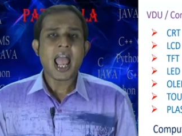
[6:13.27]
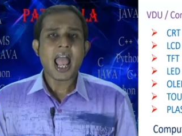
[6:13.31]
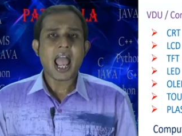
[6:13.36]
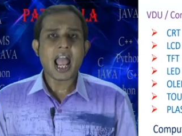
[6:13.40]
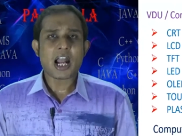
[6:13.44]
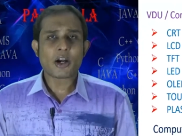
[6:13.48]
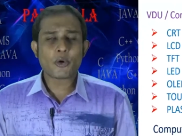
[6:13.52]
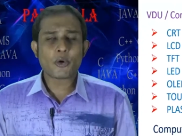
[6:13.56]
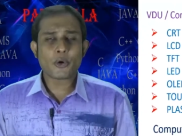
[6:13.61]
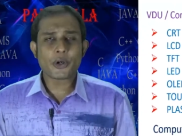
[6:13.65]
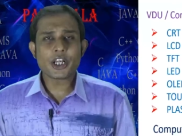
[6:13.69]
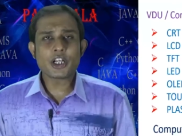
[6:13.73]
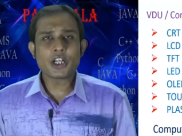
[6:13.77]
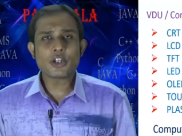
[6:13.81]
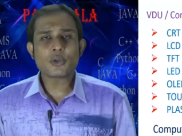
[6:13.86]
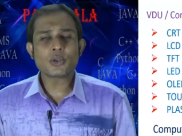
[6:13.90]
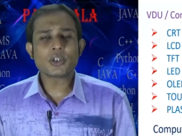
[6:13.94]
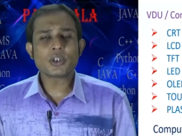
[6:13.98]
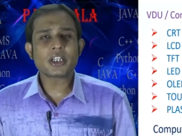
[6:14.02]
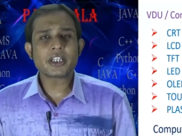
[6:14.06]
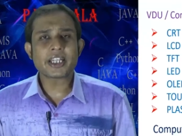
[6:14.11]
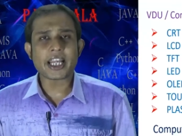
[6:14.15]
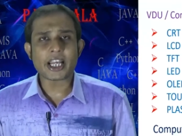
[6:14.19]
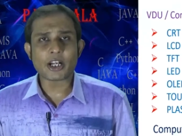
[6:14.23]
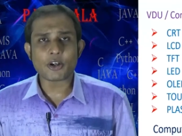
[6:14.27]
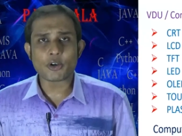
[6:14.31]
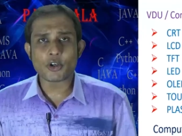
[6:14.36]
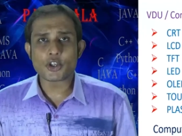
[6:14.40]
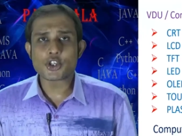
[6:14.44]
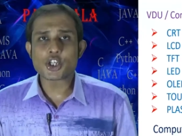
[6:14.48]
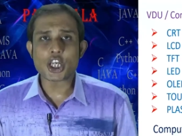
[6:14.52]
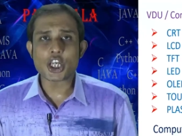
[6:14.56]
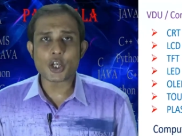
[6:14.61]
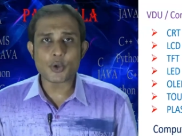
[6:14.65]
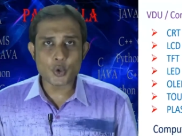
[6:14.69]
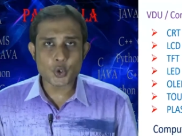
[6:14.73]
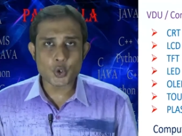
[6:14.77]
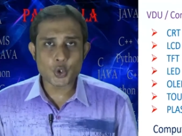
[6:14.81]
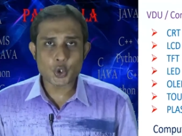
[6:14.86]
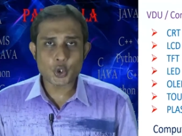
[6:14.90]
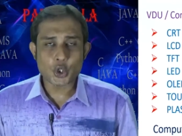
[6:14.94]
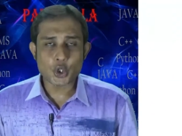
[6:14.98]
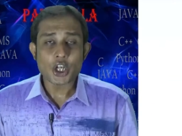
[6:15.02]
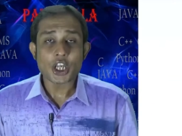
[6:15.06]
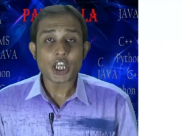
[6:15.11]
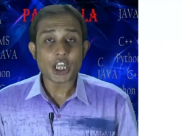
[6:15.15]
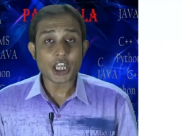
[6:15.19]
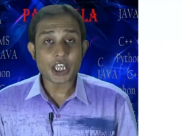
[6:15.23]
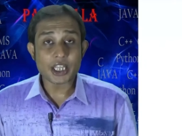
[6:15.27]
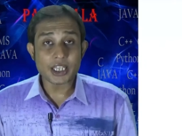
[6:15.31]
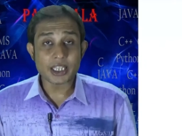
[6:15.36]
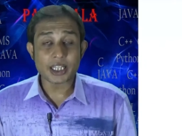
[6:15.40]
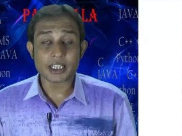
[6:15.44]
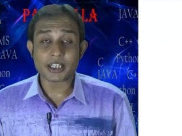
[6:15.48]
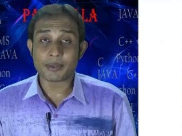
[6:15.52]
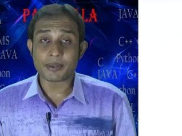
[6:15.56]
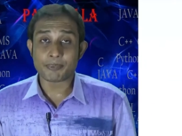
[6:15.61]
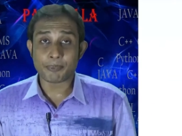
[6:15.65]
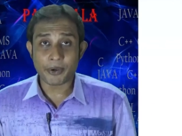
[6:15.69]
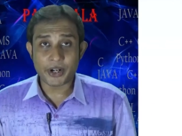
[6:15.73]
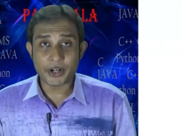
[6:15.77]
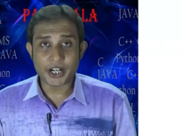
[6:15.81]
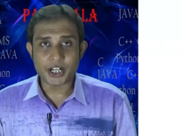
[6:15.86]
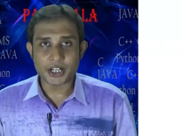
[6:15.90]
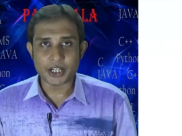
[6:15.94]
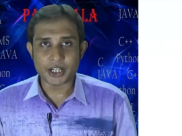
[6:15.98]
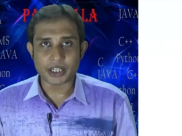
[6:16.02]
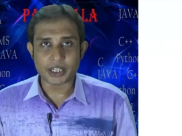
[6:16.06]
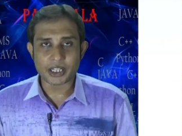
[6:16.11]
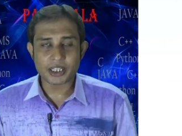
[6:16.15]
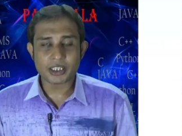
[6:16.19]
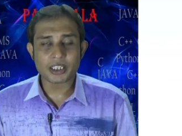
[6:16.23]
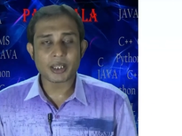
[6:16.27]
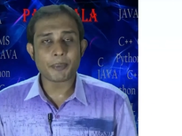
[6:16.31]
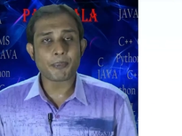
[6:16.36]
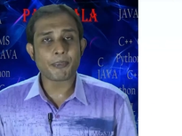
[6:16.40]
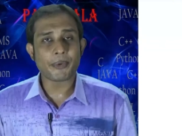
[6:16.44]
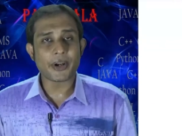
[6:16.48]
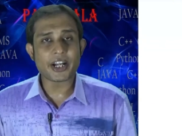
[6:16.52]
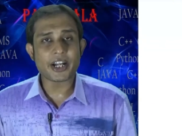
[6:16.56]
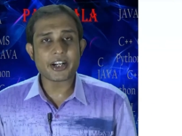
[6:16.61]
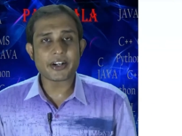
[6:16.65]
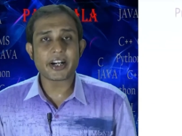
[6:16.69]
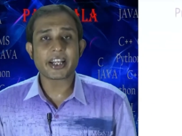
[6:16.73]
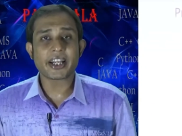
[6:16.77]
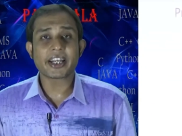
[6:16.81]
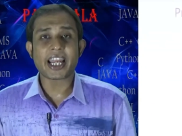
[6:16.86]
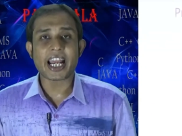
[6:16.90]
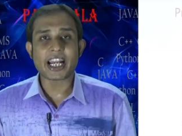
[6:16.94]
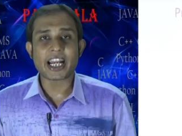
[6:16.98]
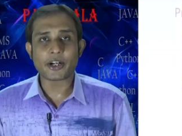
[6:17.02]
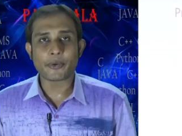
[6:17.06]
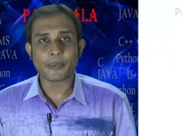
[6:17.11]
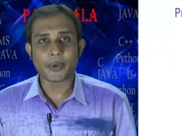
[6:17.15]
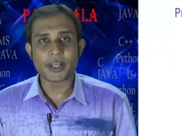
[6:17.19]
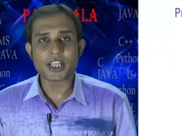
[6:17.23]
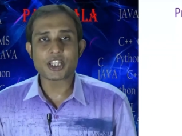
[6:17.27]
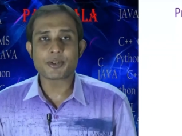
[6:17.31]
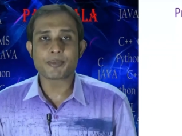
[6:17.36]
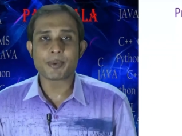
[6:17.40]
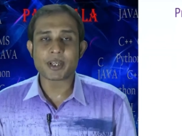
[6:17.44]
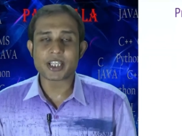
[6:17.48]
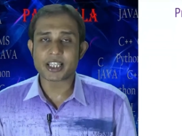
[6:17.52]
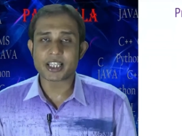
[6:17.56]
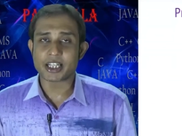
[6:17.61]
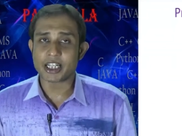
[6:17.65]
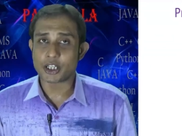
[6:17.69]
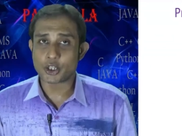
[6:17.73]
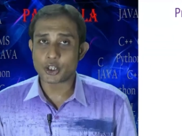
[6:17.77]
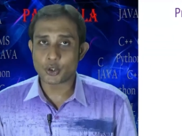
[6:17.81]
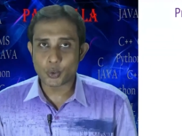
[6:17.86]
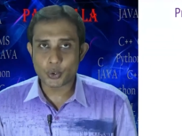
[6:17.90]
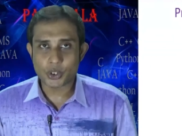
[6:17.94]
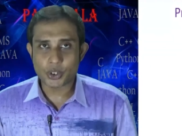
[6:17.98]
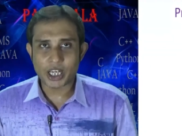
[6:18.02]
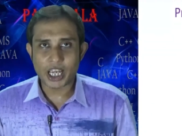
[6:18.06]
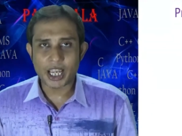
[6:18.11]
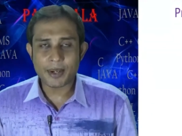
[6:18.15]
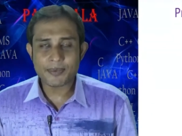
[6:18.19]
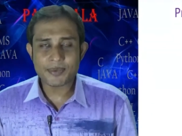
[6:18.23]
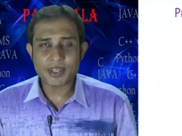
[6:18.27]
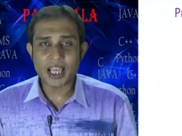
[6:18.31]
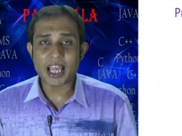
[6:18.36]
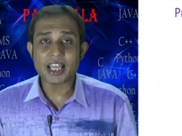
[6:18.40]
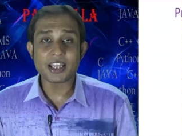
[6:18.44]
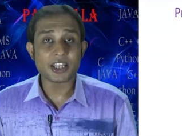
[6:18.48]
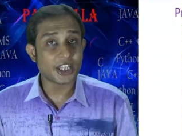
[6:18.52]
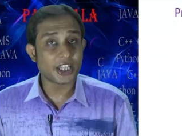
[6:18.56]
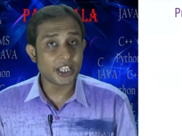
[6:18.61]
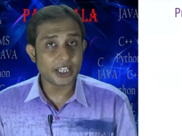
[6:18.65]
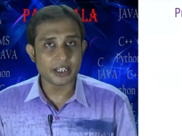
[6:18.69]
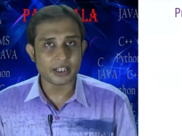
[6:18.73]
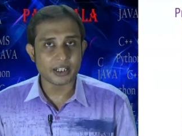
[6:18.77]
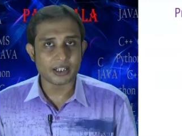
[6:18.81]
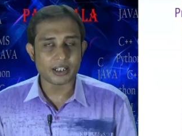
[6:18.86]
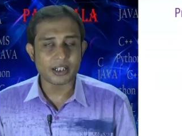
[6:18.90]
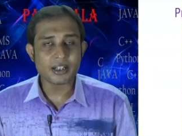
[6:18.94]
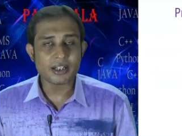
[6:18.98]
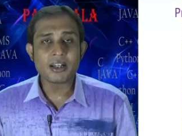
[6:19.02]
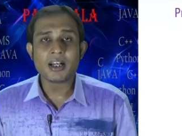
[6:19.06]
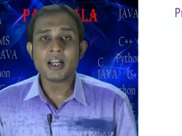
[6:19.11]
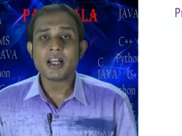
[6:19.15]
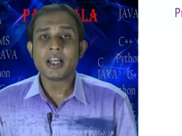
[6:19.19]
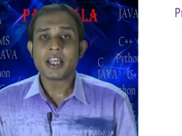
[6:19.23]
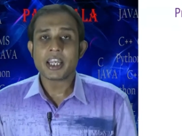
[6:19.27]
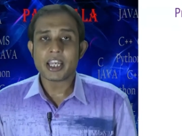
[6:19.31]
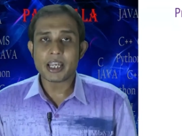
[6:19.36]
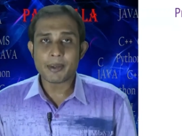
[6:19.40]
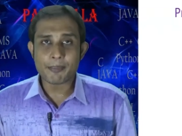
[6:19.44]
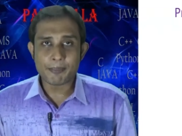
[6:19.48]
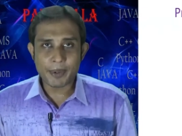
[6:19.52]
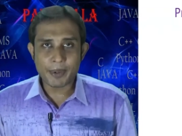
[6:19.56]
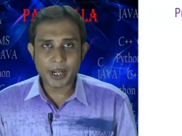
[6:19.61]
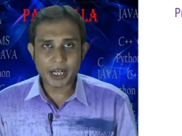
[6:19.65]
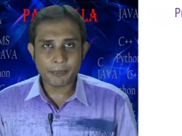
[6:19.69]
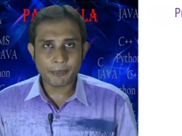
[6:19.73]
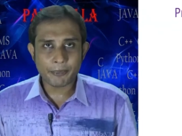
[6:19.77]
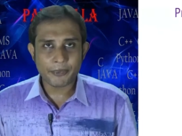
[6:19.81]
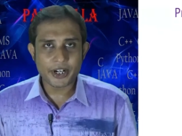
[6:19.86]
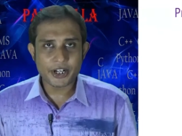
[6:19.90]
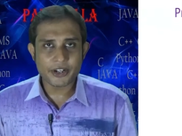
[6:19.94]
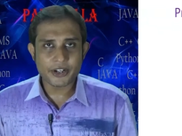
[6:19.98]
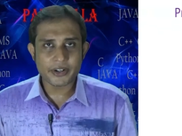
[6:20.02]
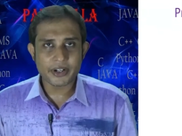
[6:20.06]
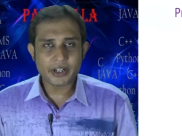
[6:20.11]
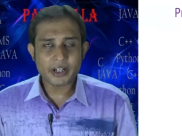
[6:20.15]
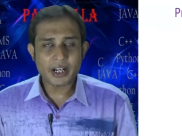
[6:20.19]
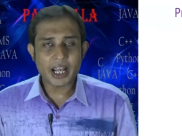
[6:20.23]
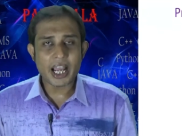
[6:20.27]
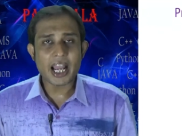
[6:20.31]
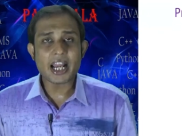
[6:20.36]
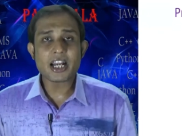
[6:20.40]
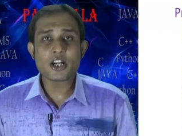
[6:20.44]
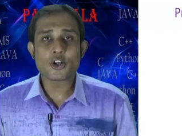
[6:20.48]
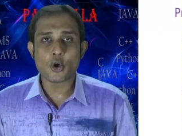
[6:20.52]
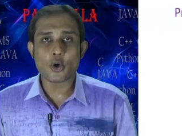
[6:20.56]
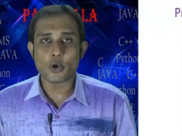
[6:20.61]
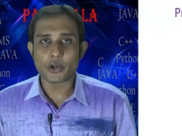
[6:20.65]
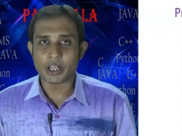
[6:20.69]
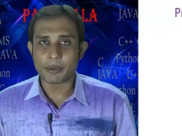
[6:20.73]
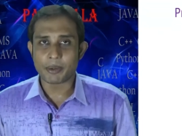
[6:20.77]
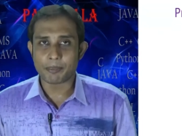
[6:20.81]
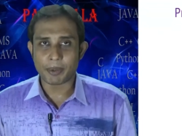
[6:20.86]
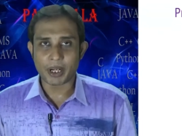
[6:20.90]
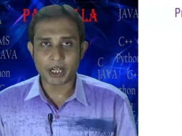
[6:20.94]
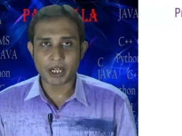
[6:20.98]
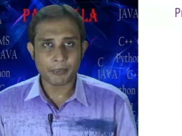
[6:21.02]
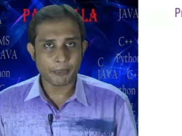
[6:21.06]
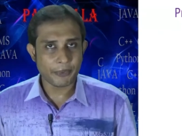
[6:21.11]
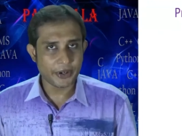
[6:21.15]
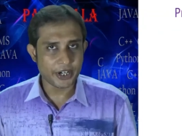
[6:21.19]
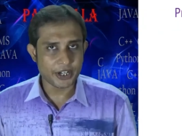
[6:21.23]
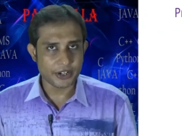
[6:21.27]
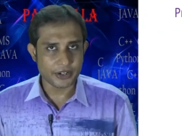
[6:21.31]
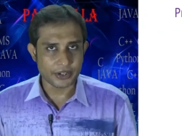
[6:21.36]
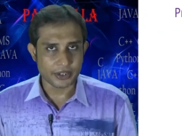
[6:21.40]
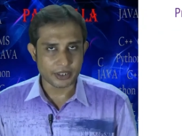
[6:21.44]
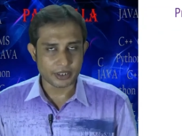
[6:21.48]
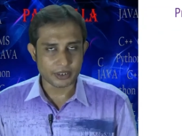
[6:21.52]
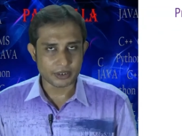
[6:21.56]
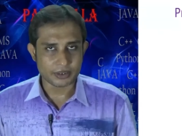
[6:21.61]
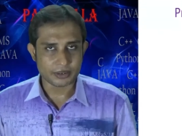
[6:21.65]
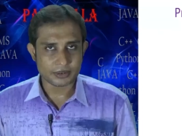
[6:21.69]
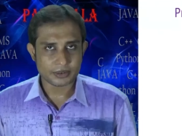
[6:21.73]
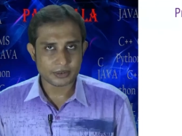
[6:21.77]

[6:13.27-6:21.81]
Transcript: According to the technology used in the printer are categorized basically two types, and they are impact printer and non-impact printer.